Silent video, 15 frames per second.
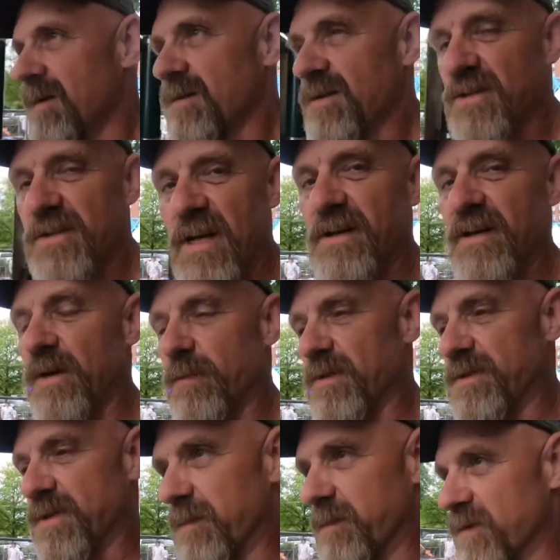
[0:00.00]
Just got done
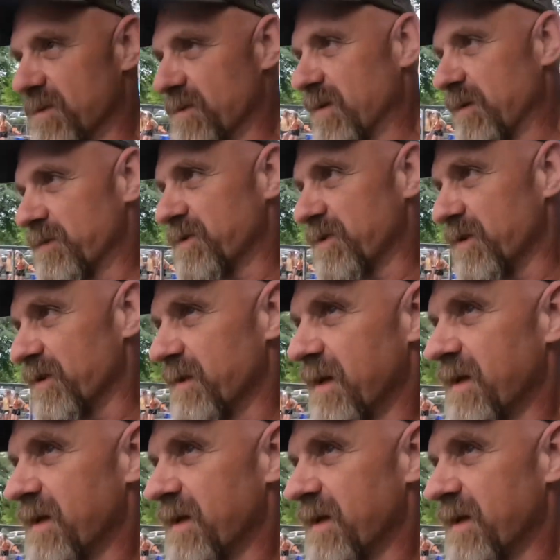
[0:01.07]
with supper, so it was good.